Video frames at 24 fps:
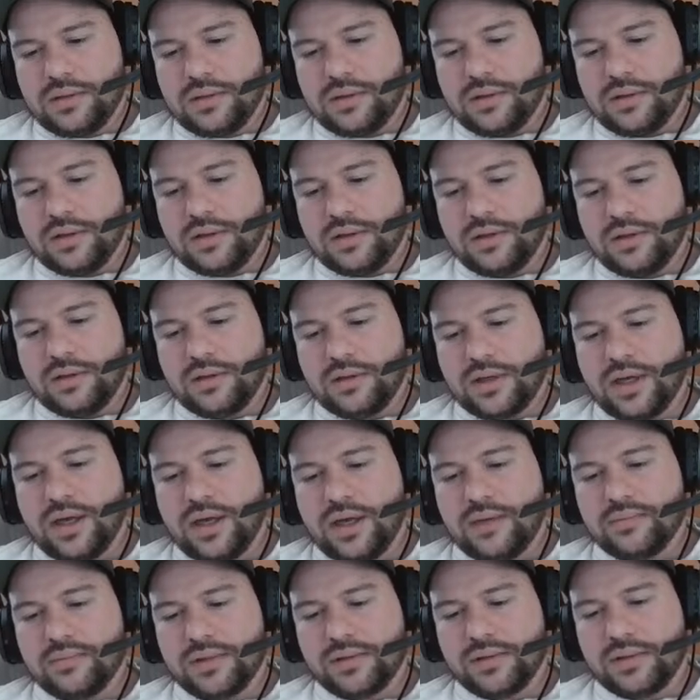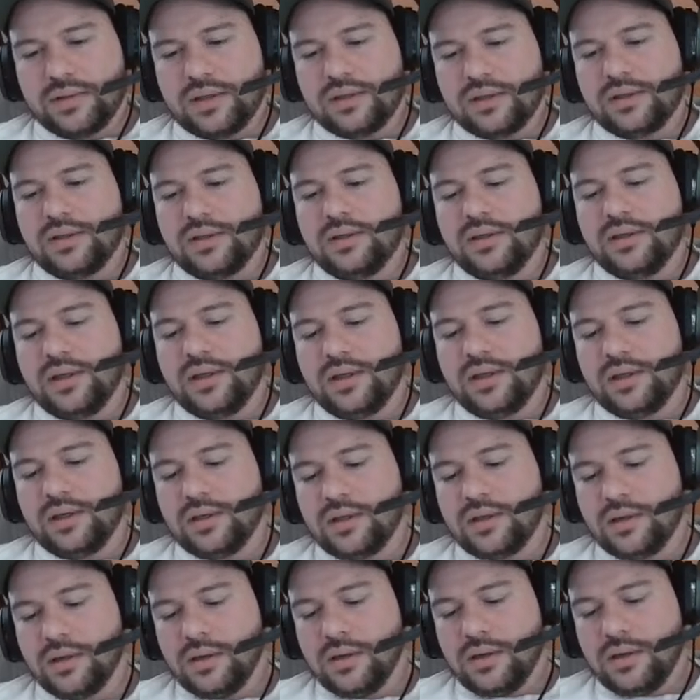other games around the league.